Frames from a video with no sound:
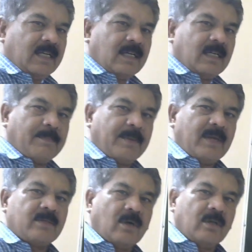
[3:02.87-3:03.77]

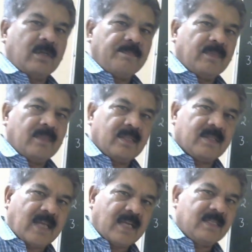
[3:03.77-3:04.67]
depends on the
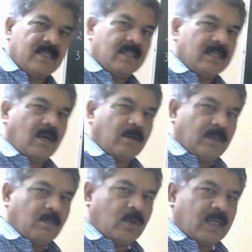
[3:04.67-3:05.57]
size of the
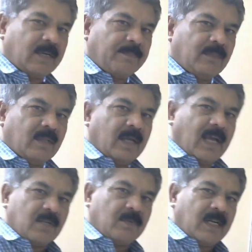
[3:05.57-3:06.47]
motor
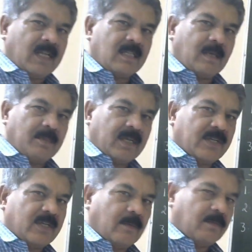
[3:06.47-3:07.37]
as well as
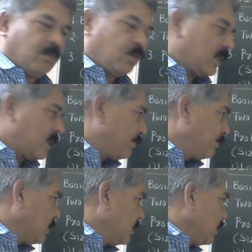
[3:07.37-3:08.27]
application of the motor.
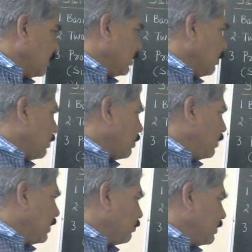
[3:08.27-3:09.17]
Now
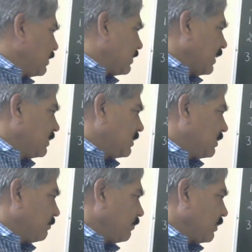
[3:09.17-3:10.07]
according to the
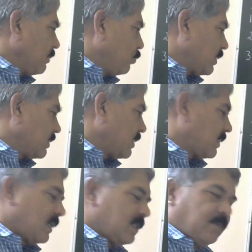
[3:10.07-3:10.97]
size, the motors are
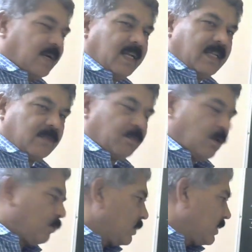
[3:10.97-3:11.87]
classified as small
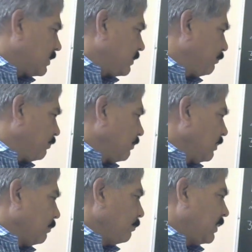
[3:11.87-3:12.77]
motors,
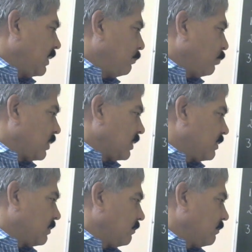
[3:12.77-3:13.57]
medium motors,